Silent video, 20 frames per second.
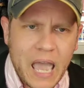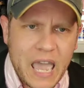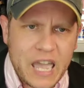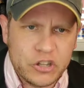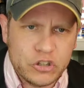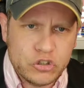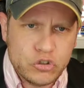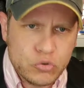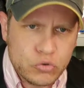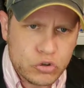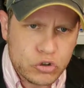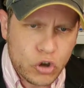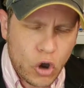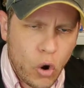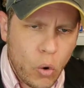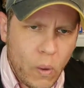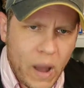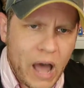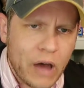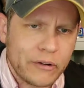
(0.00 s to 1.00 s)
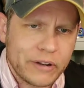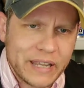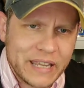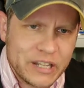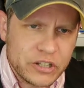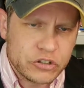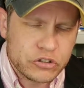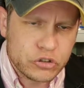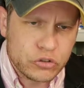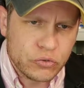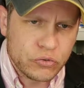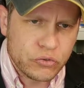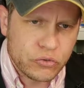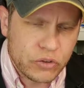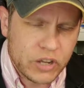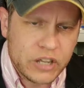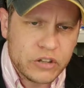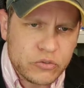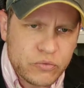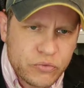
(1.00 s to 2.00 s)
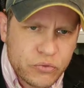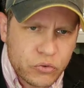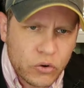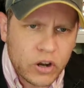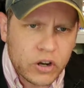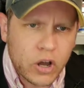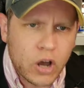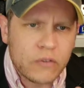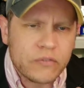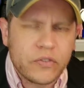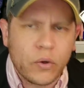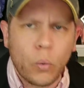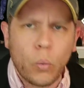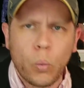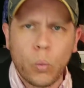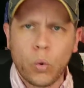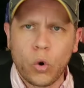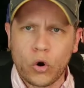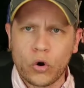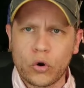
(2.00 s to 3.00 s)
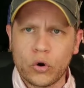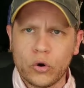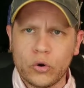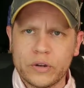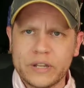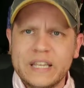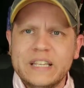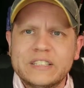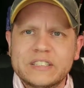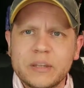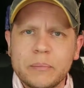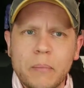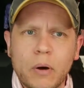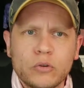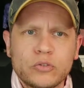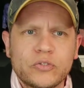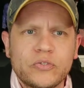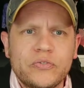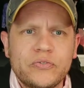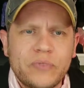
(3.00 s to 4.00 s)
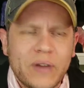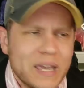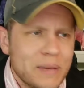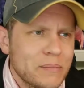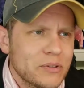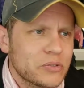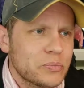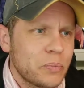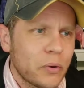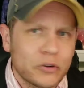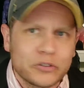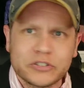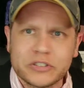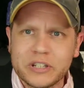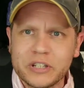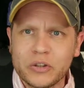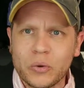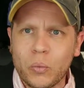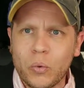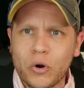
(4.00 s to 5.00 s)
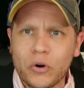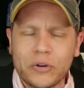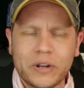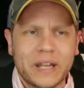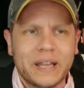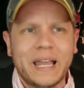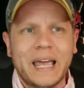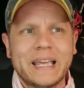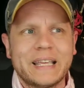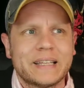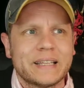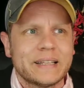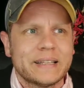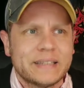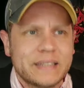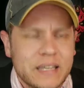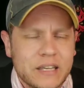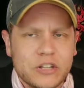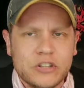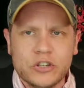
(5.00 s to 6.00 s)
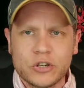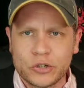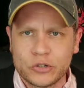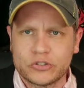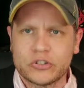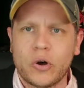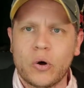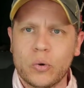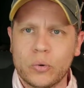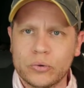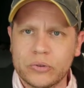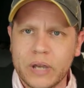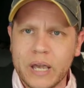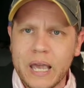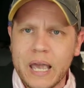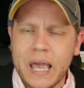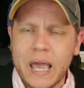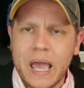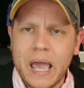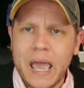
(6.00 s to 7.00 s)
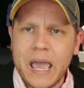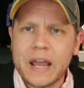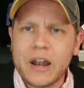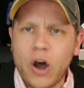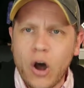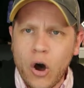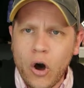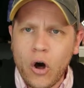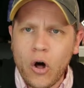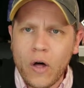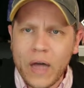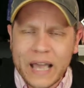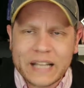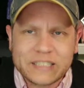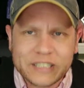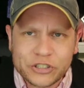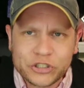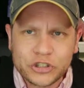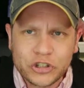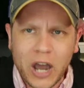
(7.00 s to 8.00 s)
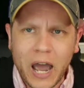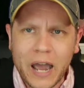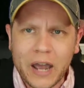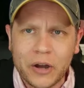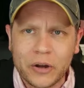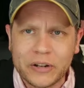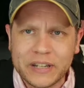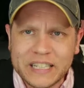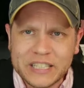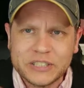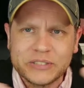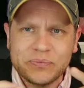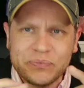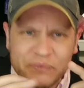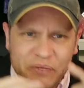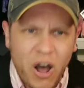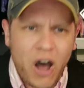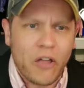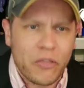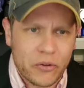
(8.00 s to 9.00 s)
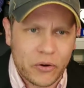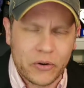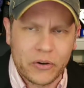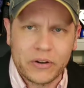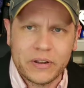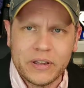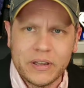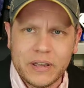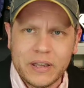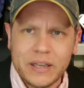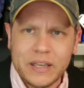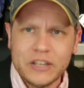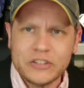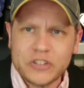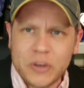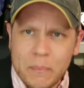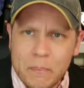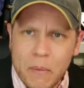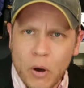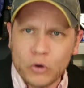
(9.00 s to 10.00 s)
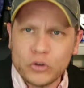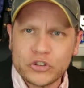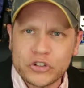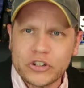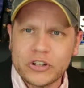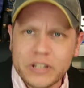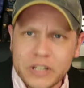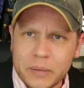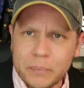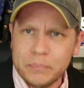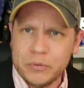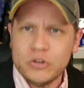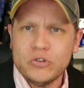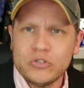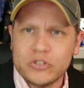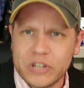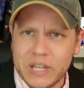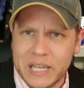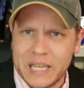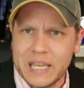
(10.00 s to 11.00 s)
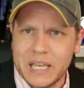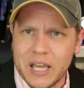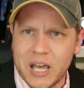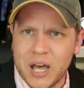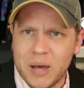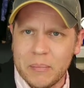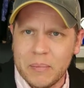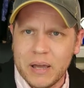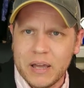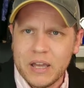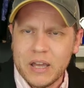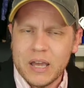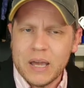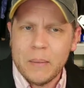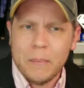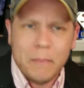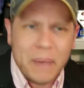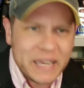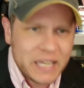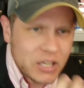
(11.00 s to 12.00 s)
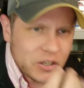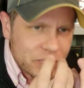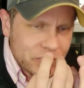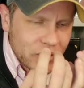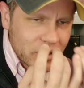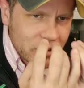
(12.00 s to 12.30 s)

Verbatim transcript: and you go out into in front of the world. He's the most famous person in the world at like ten years old. And all as a child, his father is emotionally abusing him, making